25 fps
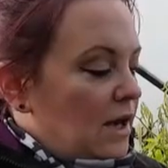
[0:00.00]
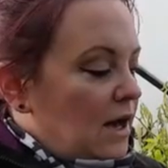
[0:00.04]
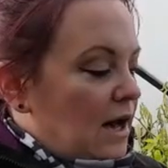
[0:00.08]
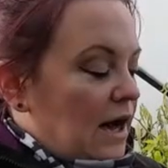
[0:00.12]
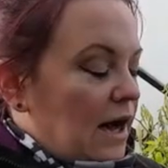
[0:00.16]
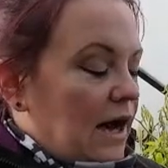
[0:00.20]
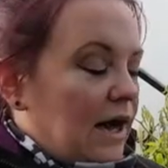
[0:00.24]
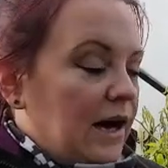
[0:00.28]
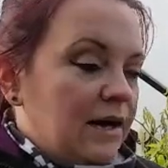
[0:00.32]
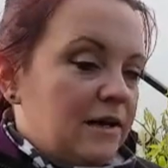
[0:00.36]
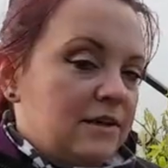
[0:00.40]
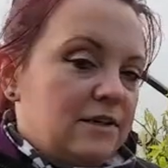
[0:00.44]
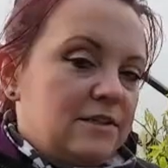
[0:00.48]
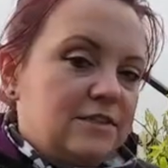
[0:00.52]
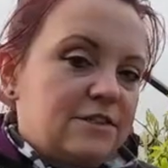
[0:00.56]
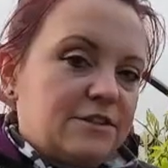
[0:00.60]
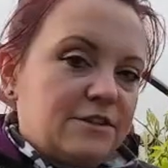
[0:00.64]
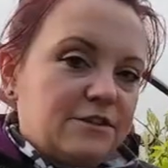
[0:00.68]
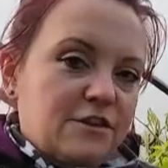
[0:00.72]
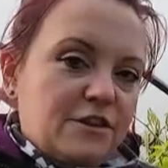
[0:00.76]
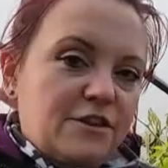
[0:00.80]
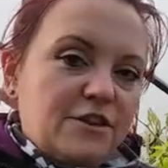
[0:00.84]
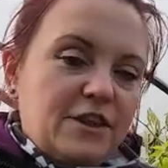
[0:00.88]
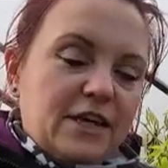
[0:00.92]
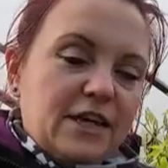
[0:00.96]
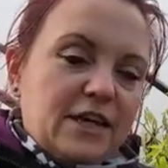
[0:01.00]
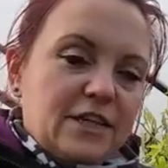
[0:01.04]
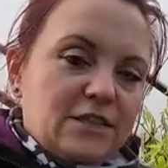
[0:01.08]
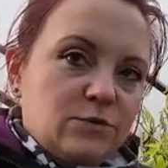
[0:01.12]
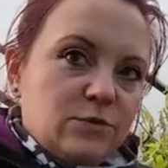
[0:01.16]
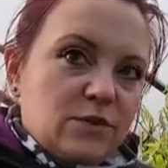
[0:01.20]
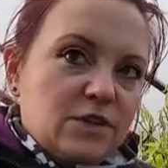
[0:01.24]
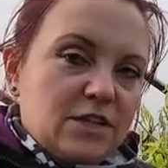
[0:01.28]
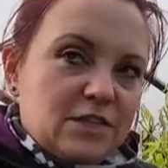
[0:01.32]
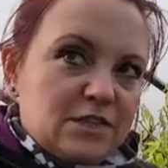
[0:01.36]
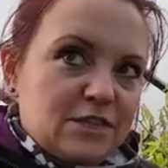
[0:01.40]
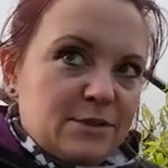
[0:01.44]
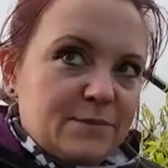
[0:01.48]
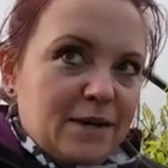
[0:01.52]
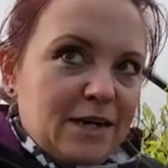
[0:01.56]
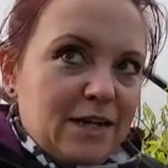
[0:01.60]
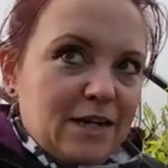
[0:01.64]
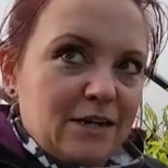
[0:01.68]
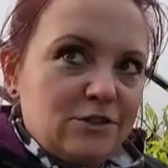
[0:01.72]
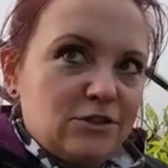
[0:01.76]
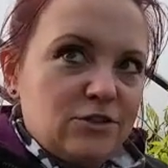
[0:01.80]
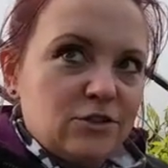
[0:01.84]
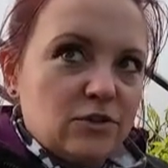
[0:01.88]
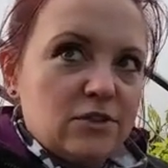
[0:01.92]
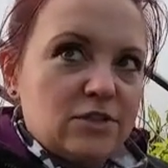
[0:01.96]
And the thing is with the
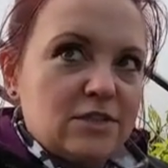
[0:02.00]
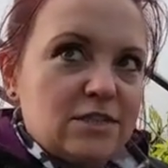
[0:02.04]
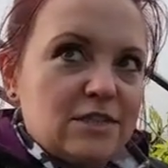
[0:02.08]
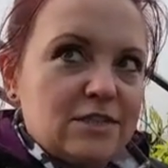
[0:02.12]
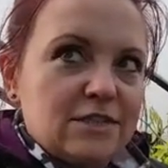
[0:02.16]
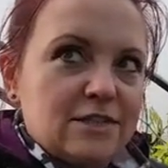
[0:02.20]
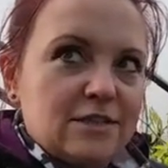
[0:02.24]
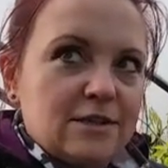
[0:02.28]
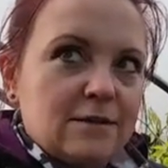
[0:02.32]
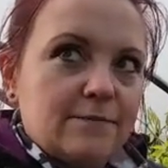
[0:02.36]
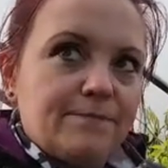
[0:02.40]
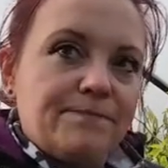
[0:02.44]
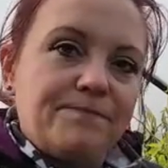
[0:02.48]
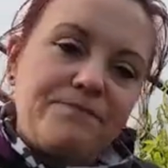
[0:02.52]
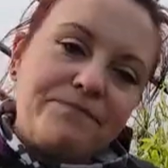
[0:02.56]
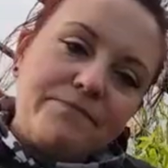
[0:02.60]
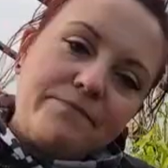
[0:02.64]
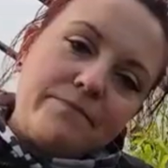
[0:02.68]
tomatoes is that